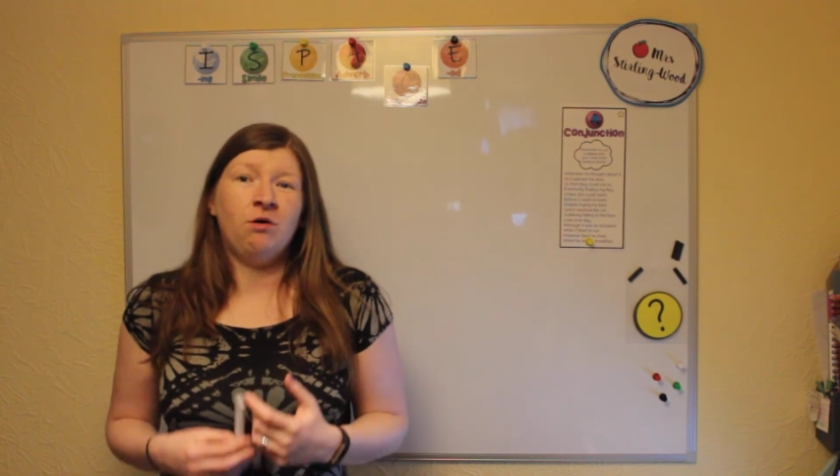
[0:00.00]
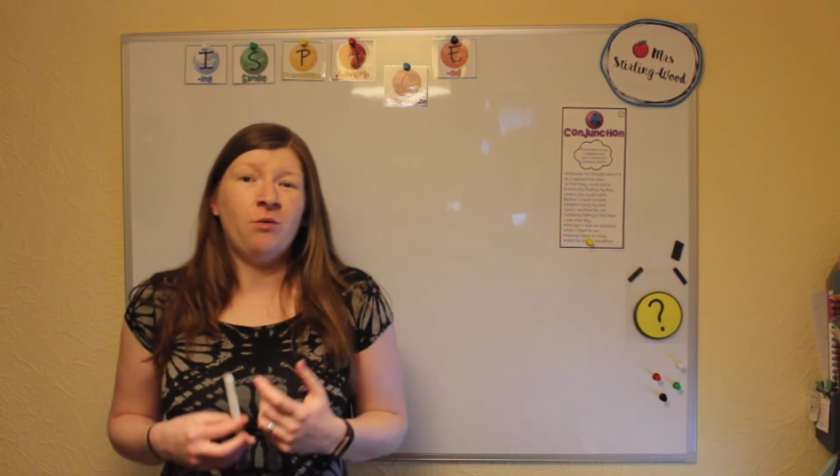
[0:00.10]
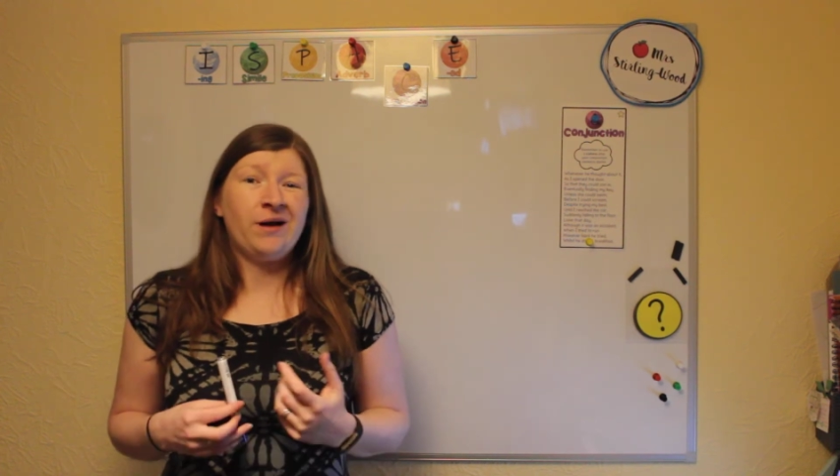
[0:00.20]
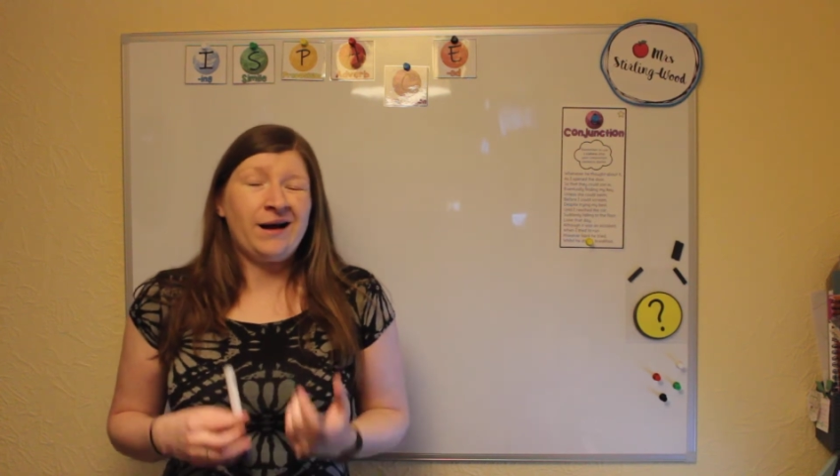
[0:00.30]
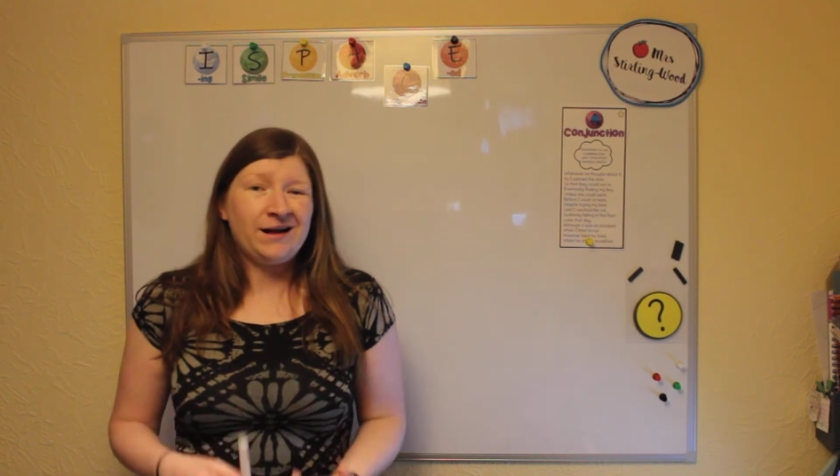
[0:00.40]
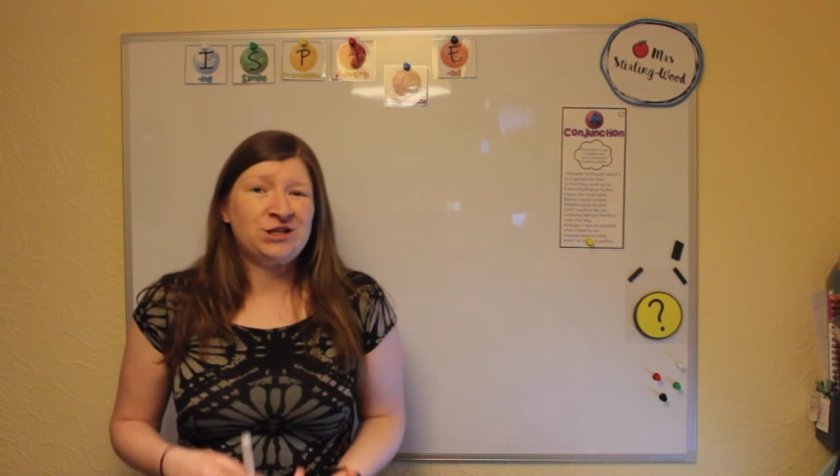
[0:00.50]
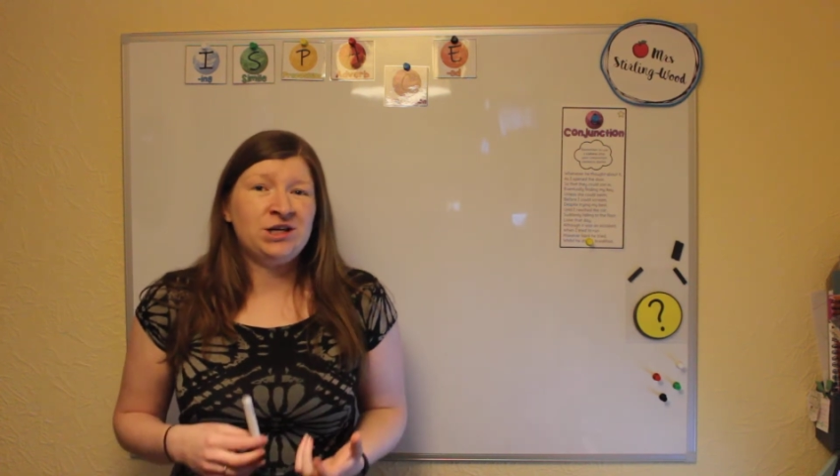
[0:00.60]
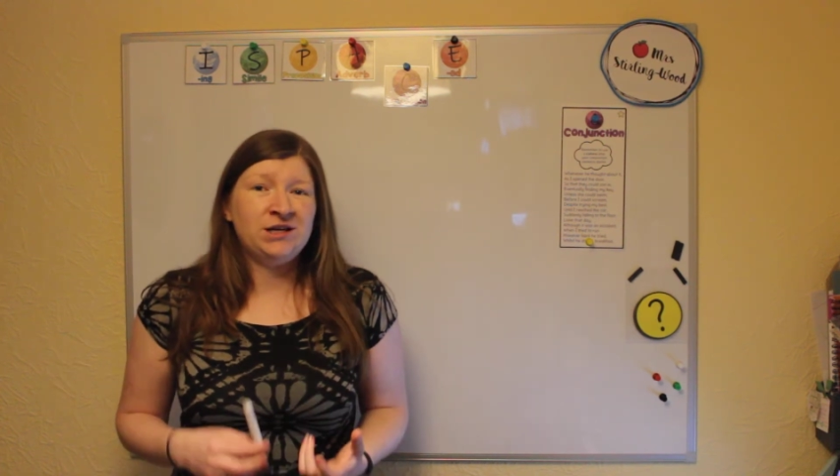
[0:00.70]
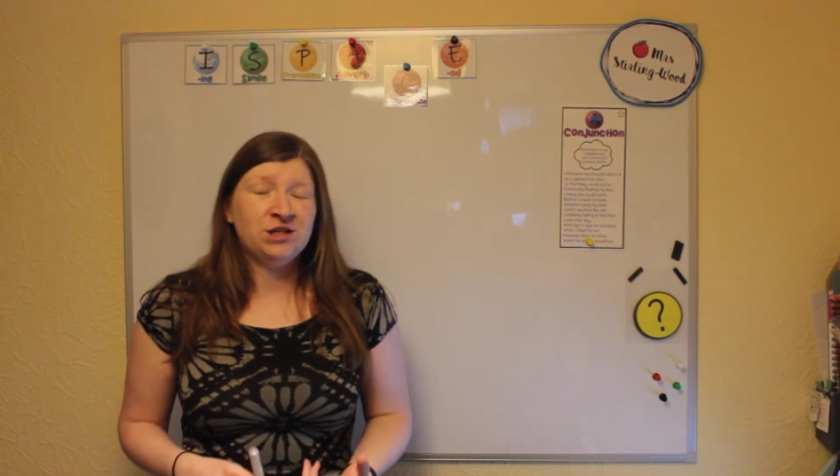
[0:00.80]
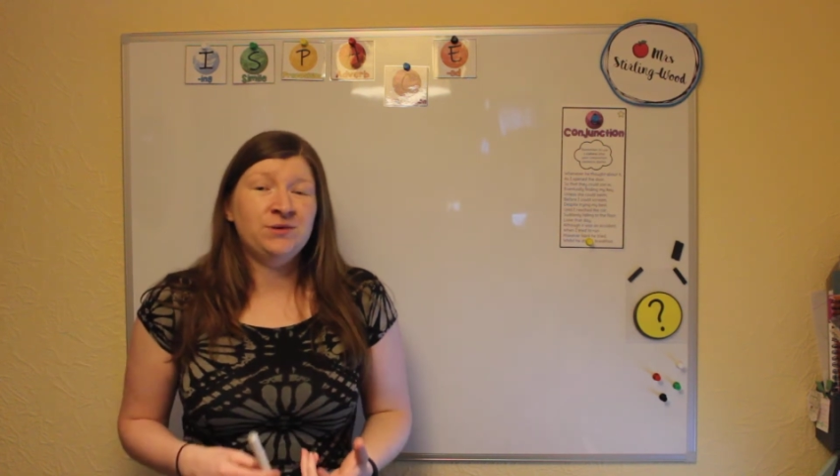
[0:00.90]
what we're
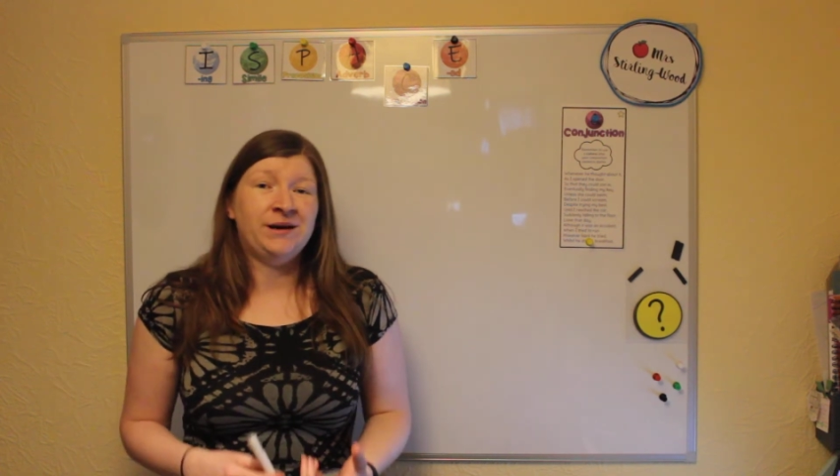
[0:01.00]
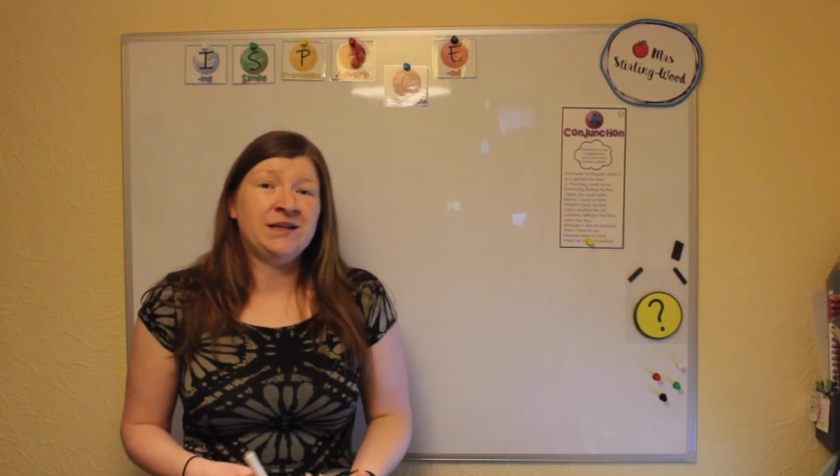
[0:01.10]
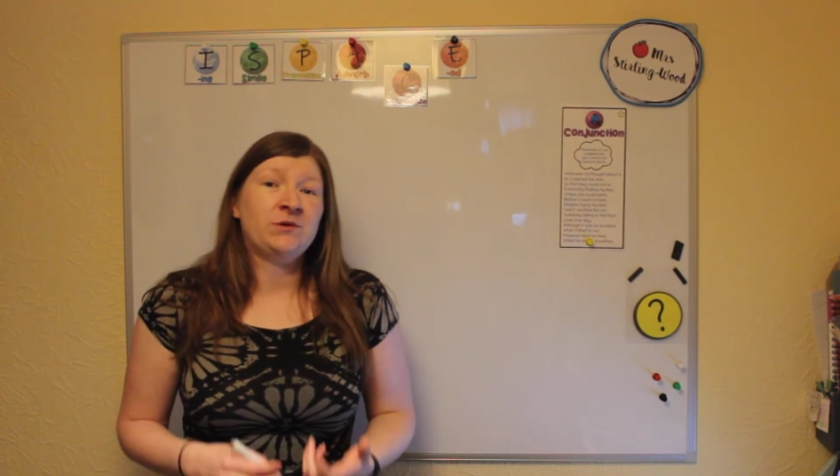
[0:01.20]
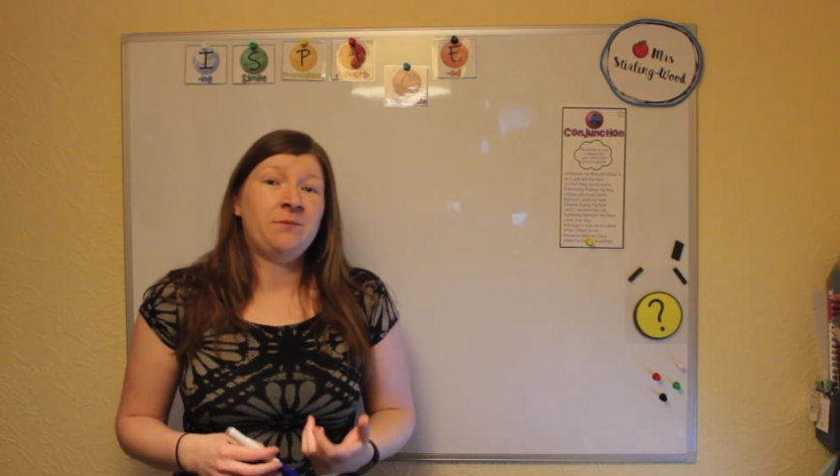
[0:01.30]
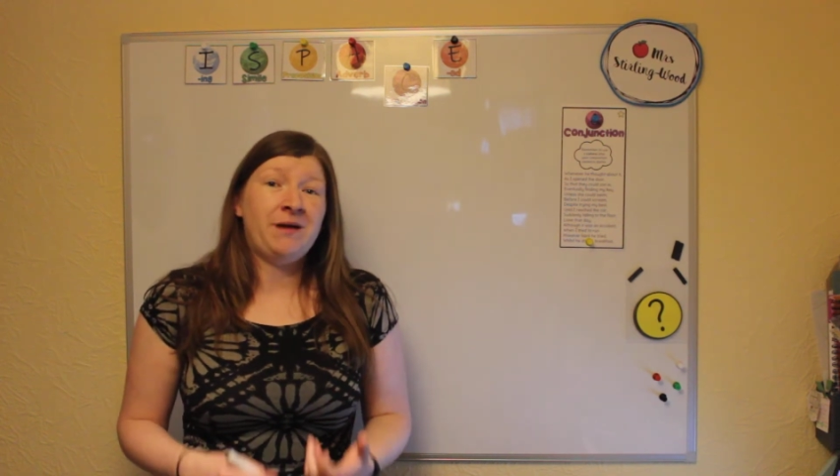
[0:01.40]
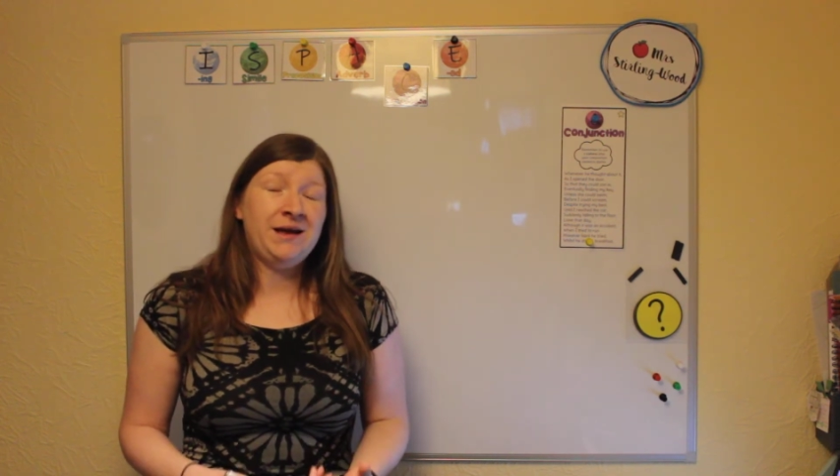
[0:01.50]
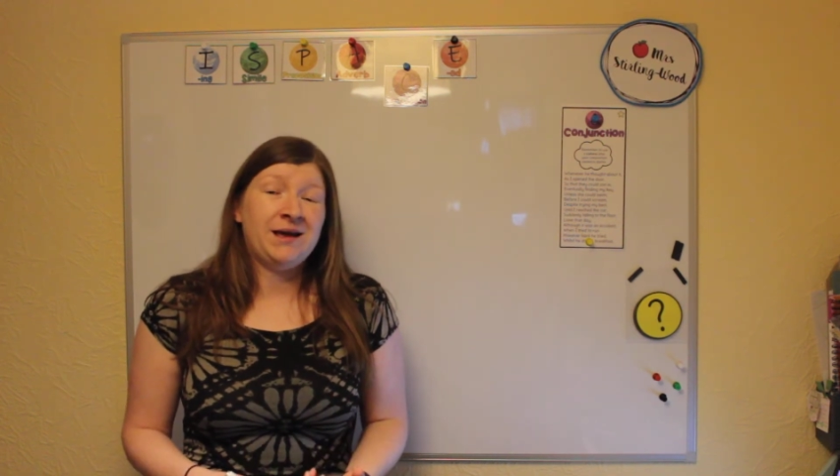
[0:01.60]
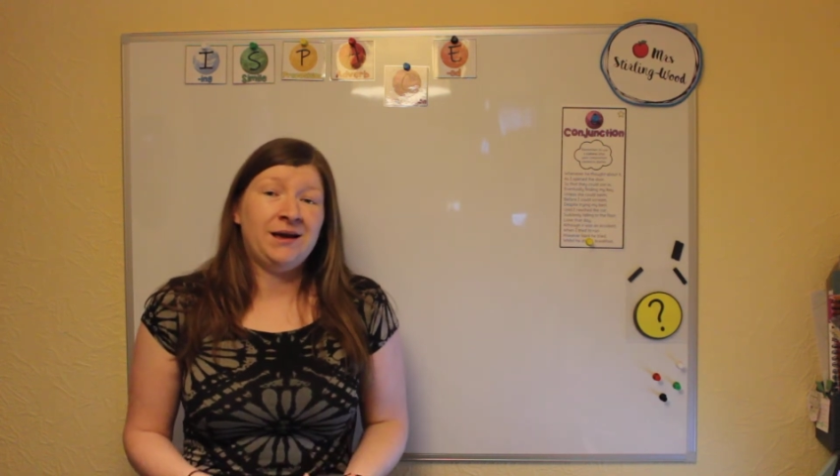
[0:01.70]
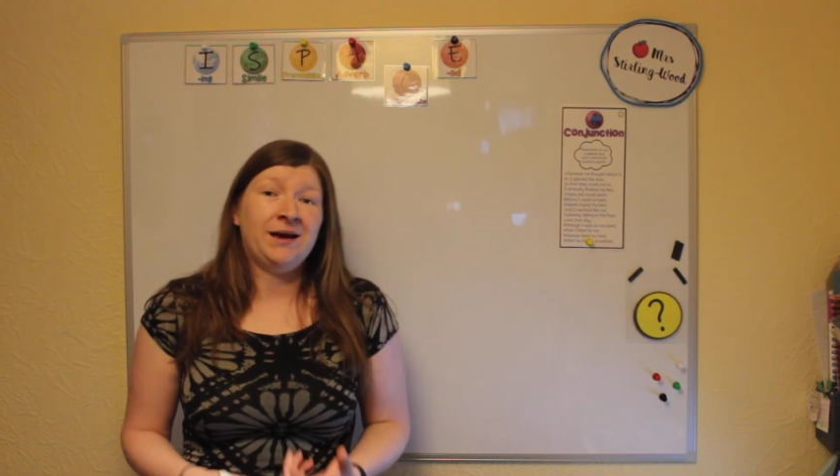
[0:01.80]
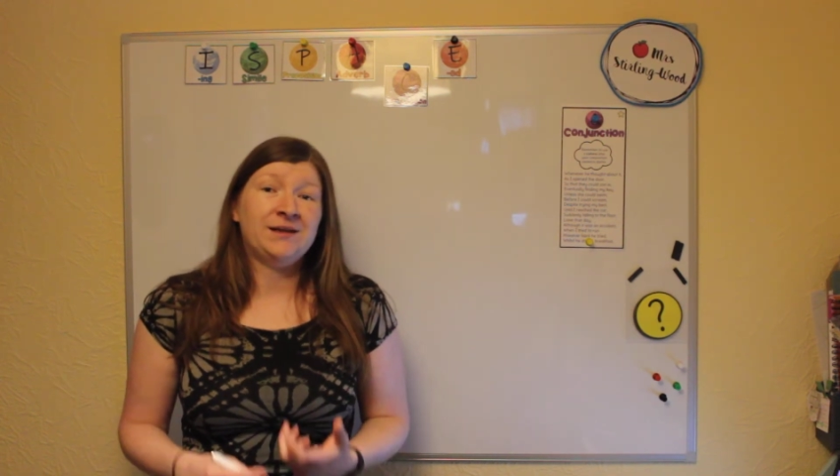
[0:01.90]
actually doing is we're making